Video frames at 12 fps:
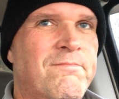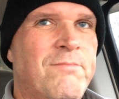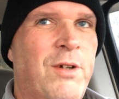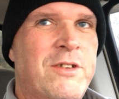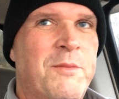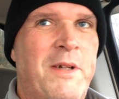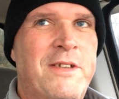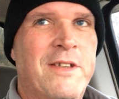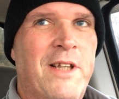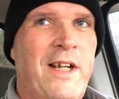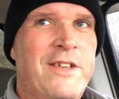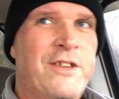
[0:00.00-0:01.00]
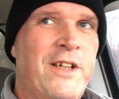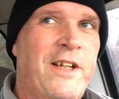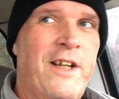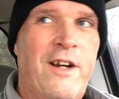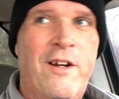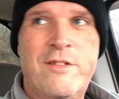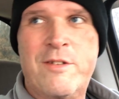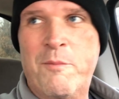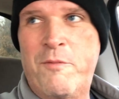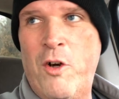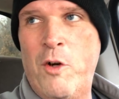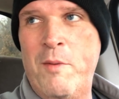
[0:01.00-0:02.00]
put some insulation in there and some
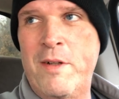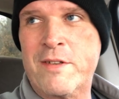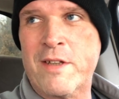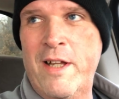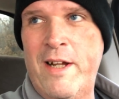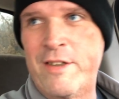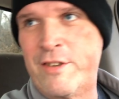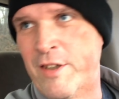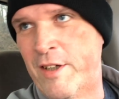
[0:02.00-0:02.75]
foam insulation,